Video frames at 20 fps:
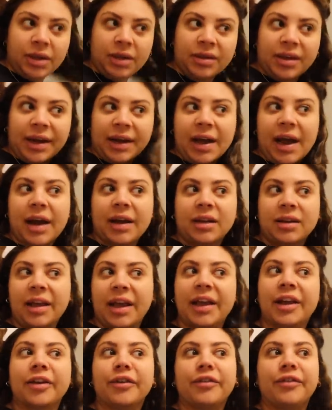that kind of
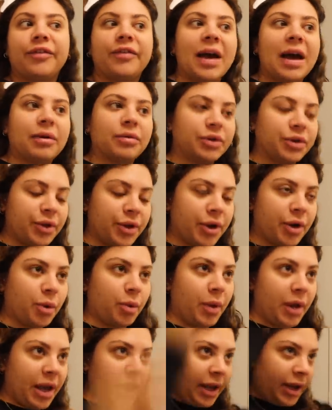like found their
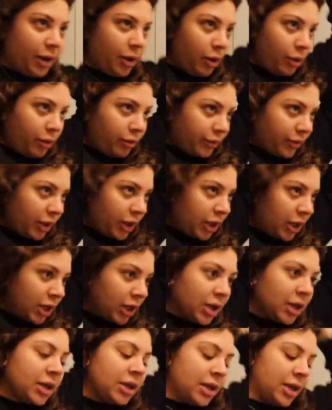way
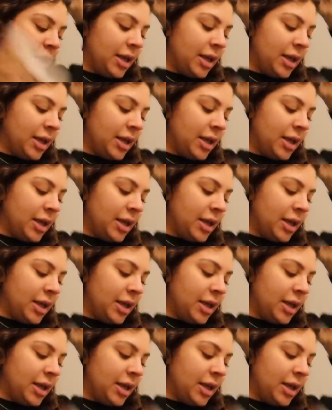over